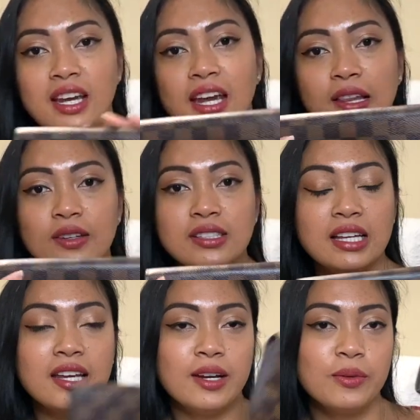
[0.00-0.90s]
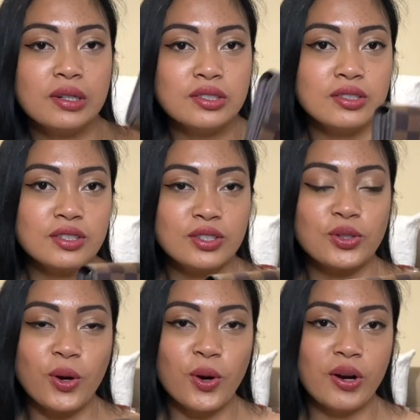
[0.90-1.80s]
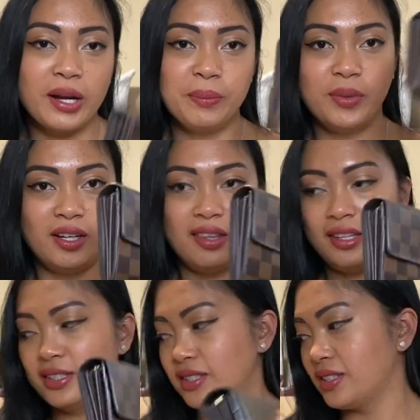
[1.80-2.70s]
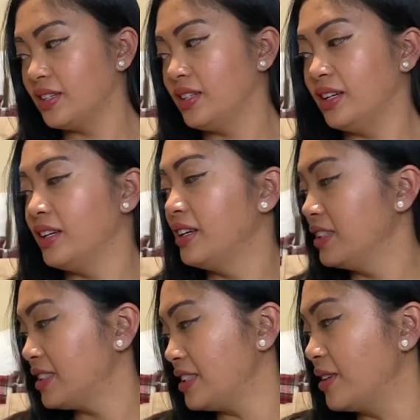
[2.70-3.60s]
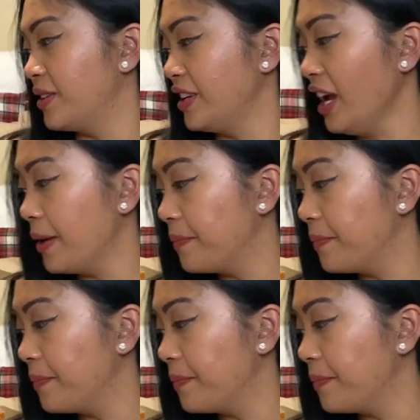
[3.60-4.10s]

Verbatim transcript: It looks like I went to the store and bought this. So yeah,